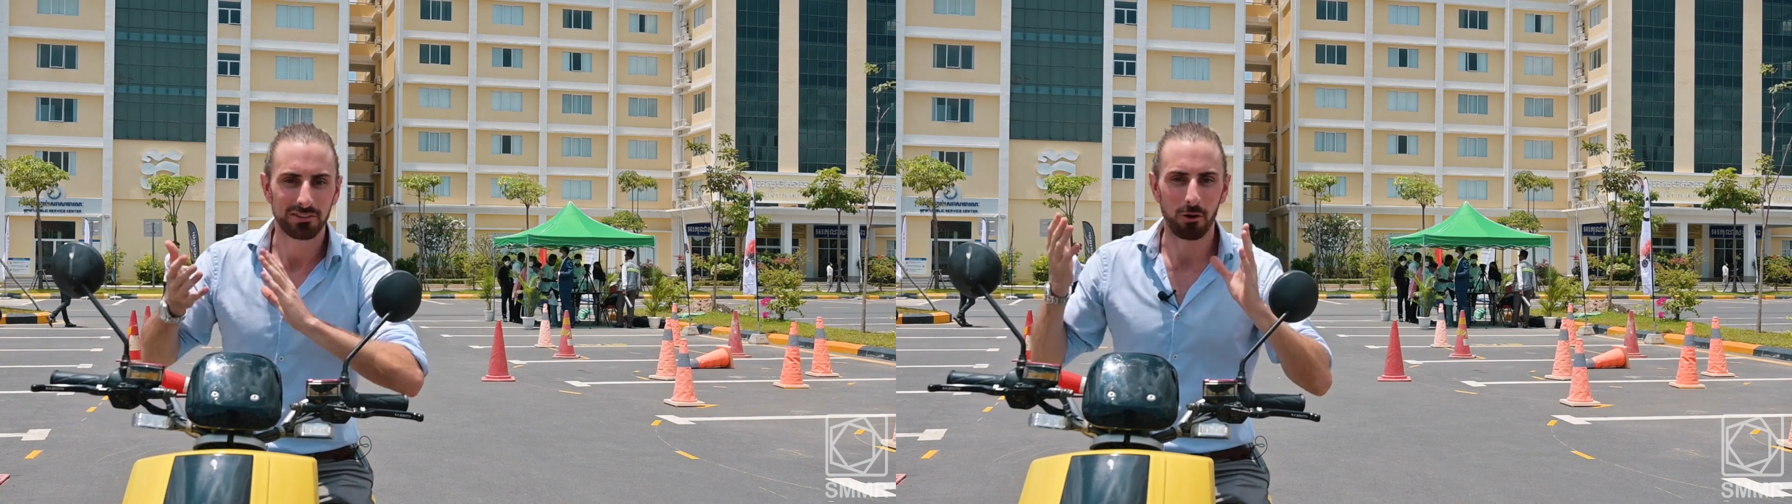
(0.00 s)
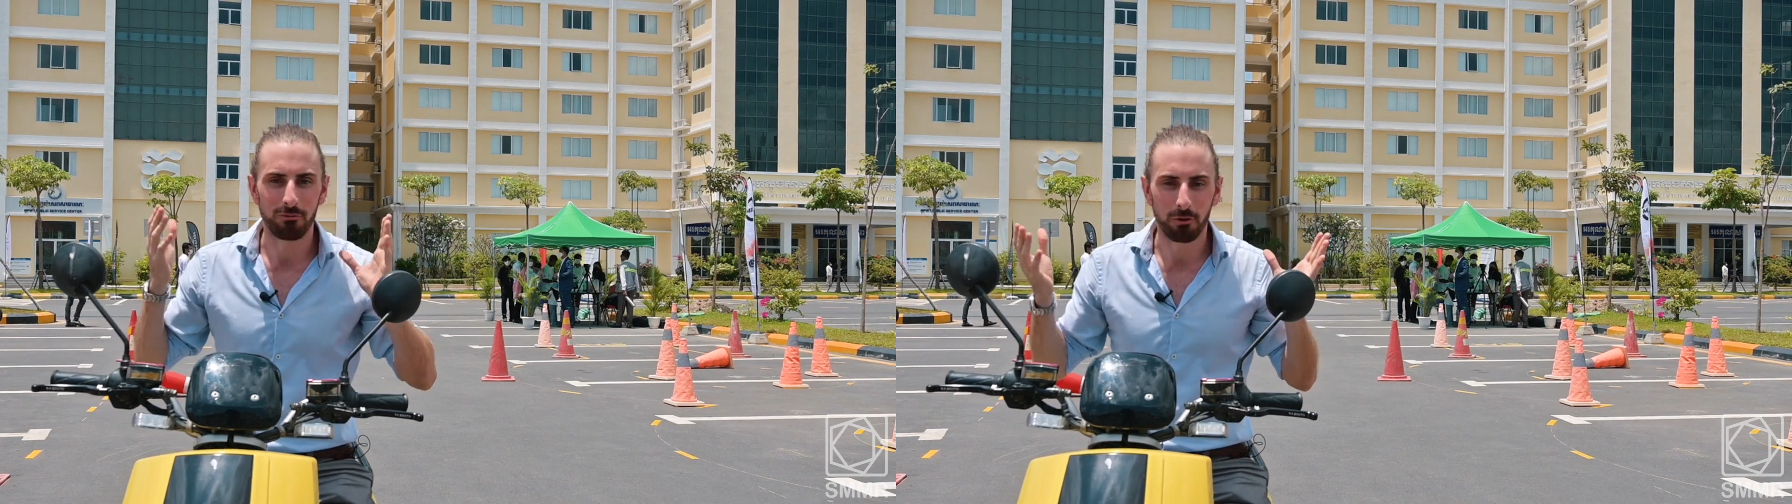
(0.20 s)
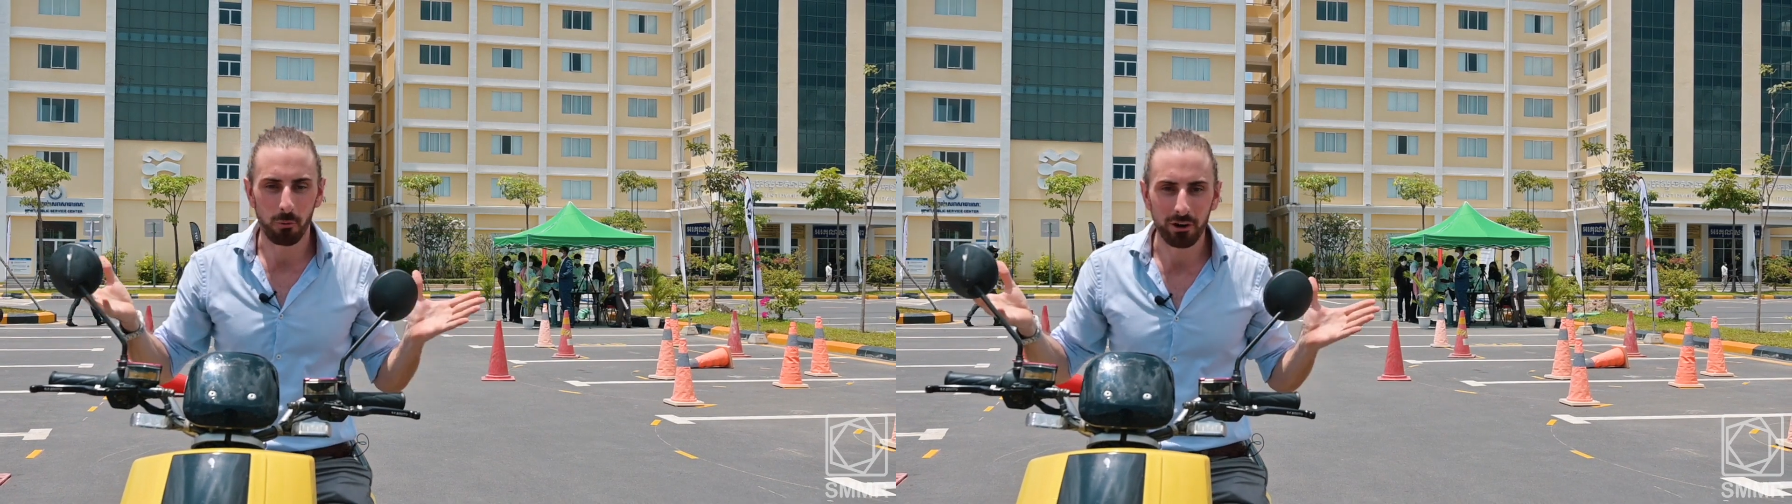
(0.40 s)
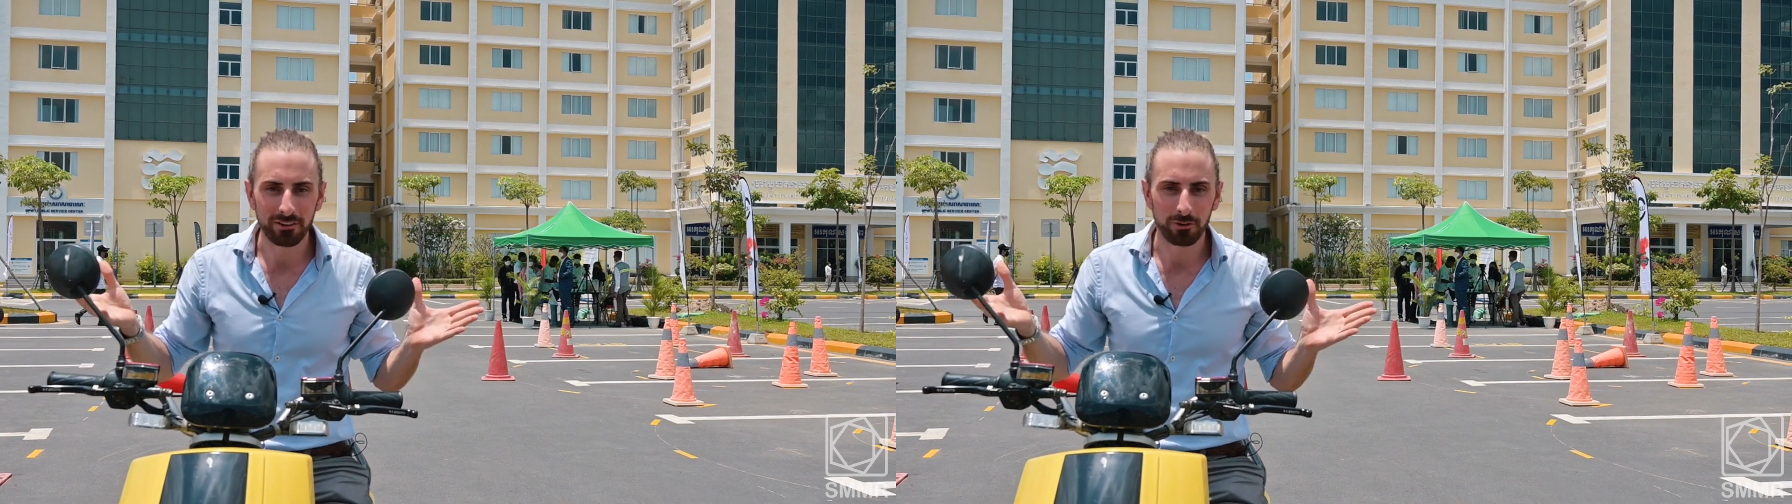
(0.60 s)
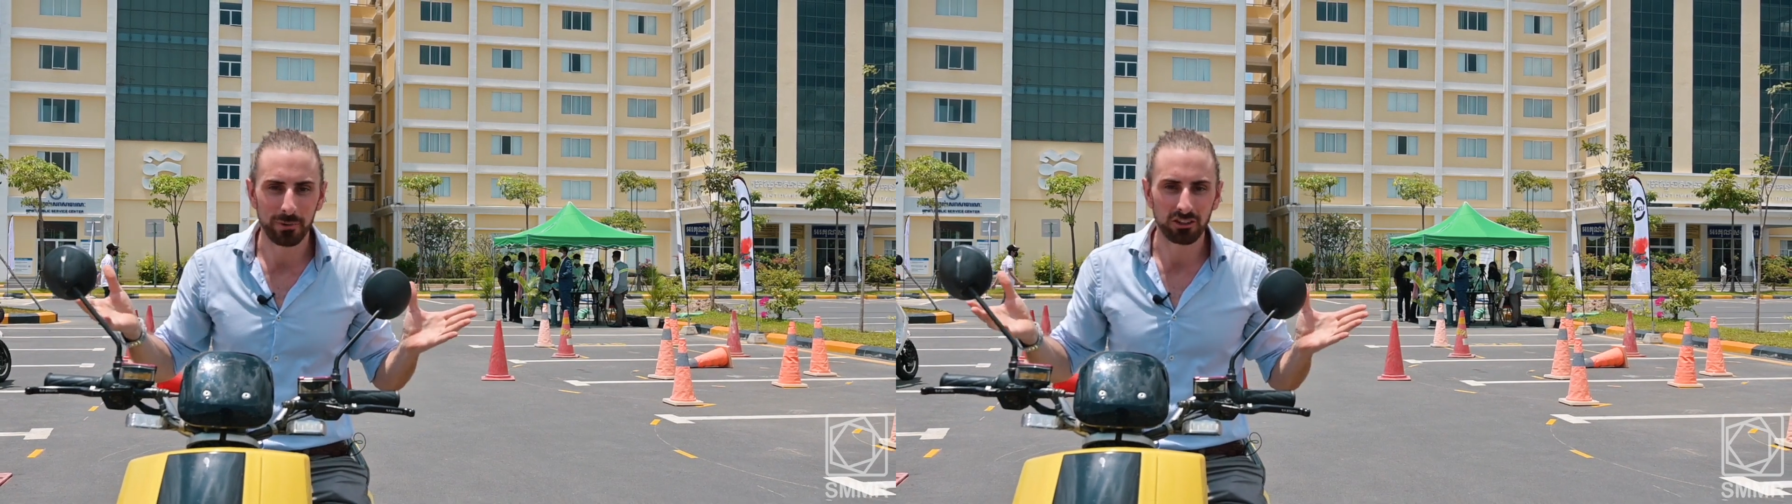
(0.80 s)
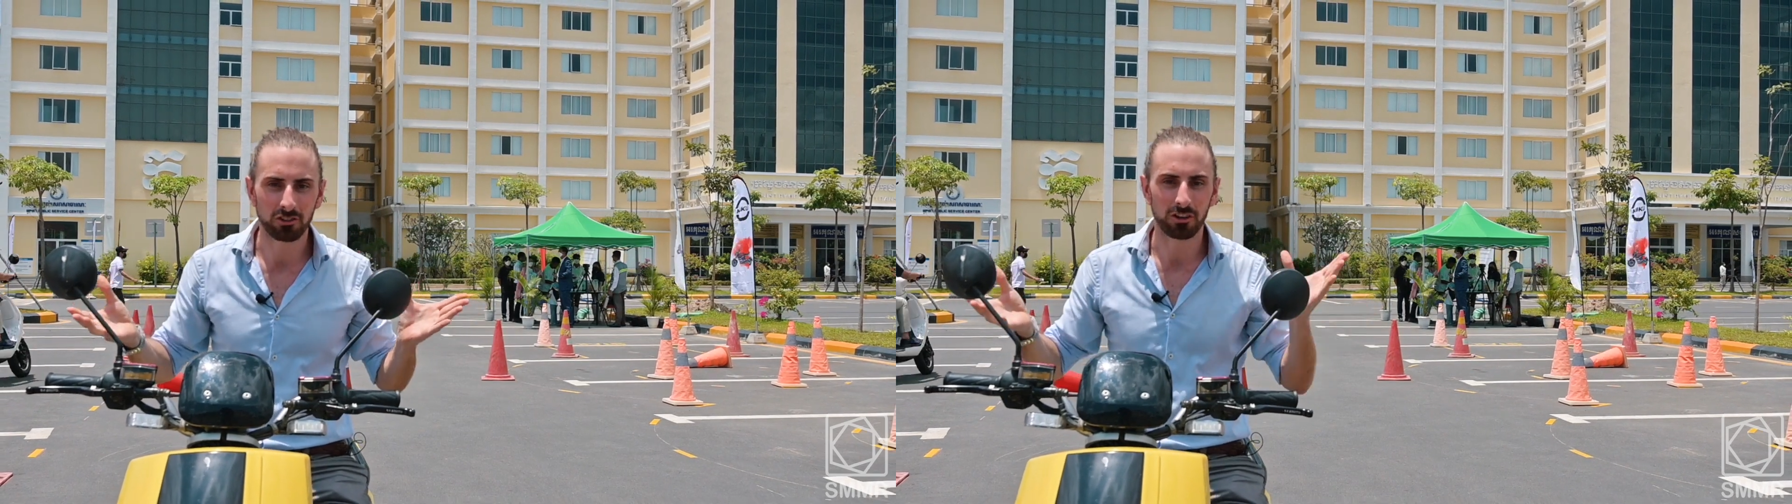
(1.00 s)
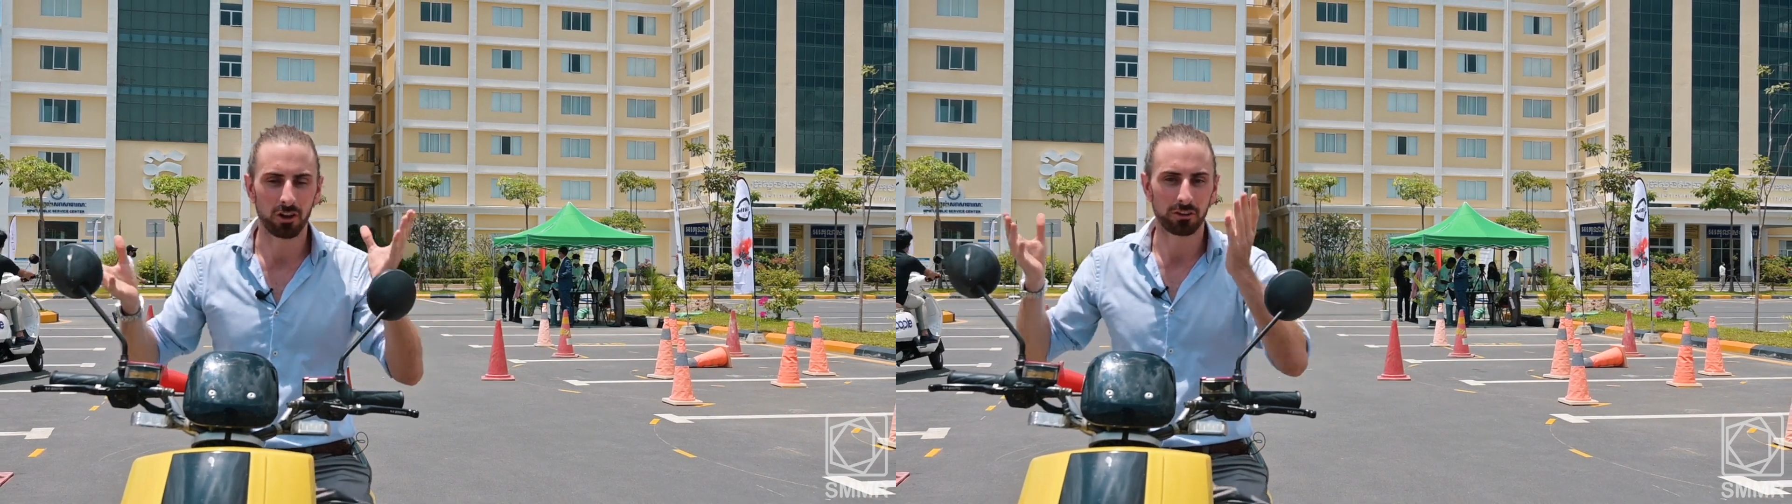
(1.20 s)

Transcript: So for more information